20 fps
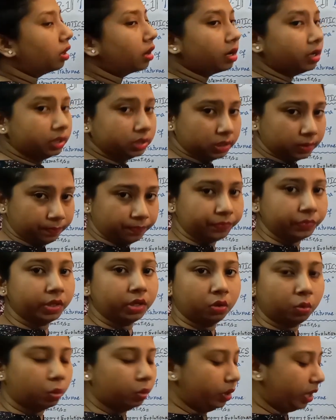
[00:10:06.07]
organism.
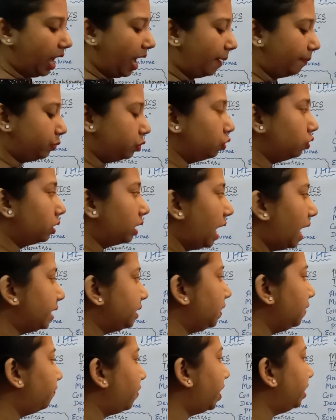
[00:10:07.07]
We have to
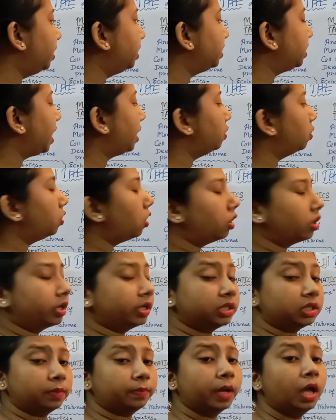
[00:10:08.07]
classify this unknown
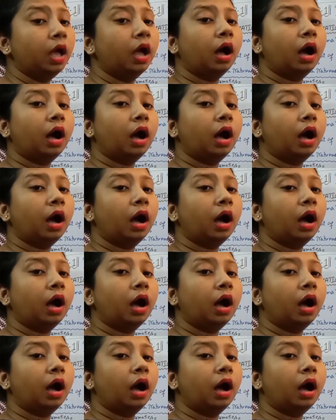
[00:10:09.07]
organism.